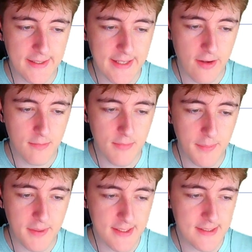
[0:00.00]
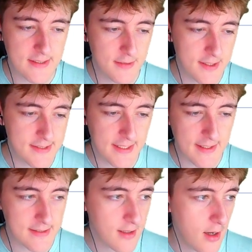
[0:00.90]
down maybe to these. You can see
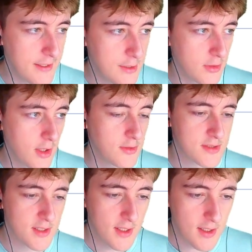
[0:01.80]
there's equal lows